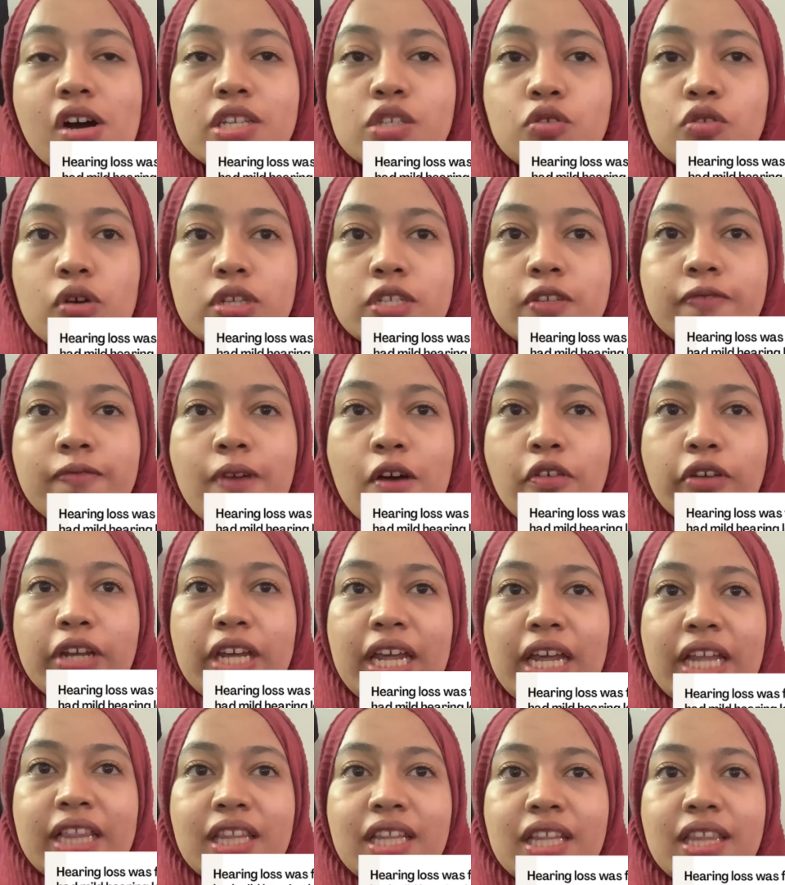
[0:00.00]
was found
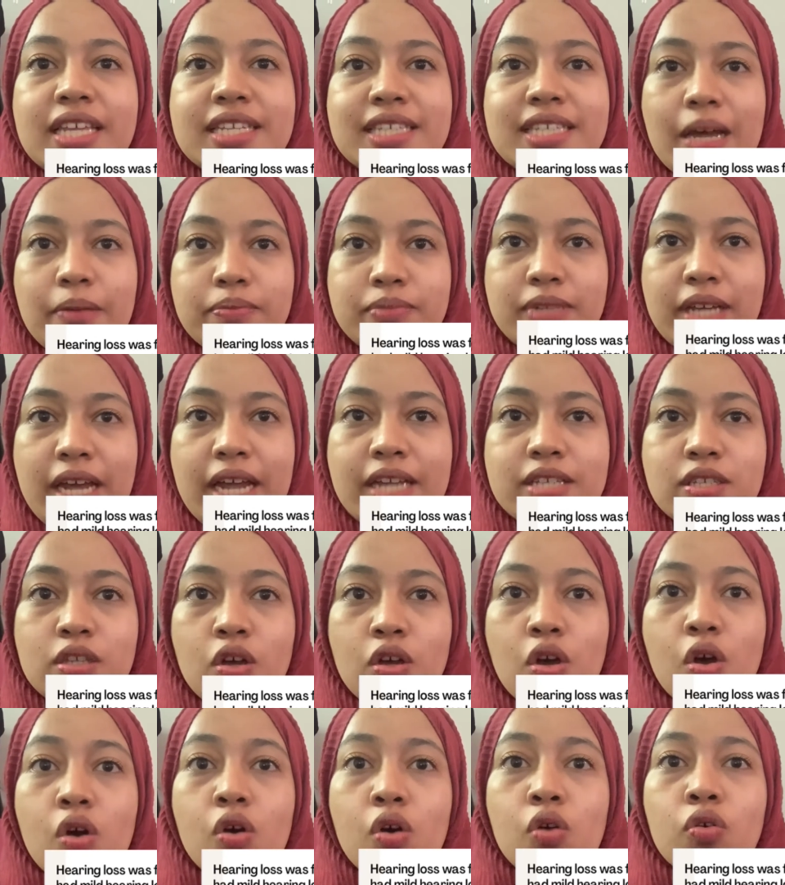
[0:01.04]
in 13 subjects,
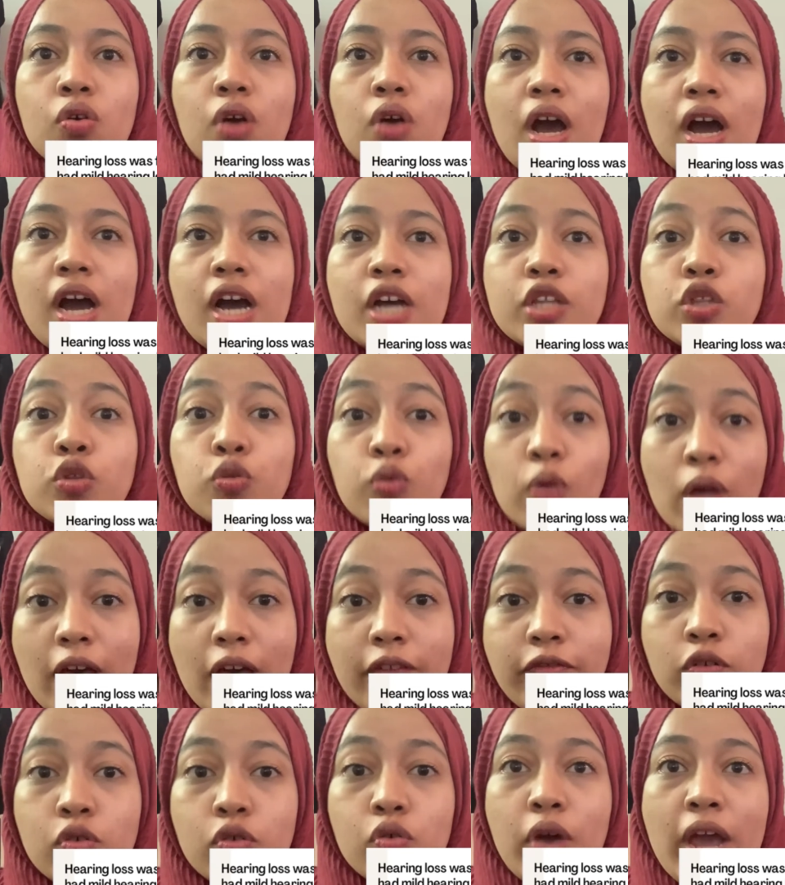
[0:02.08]

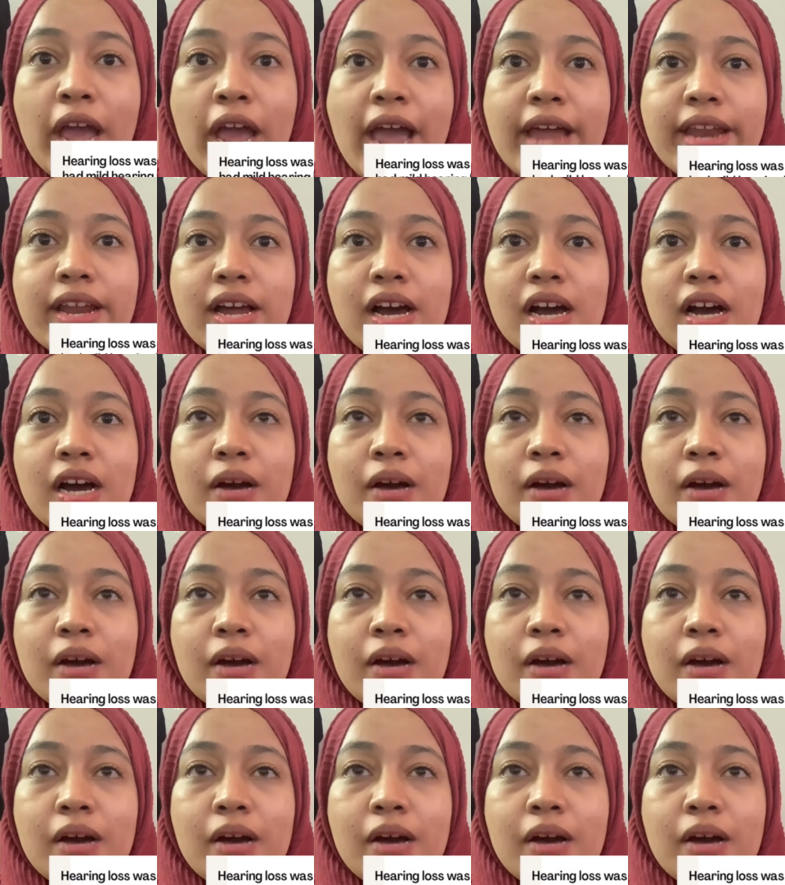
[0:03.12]
12 who had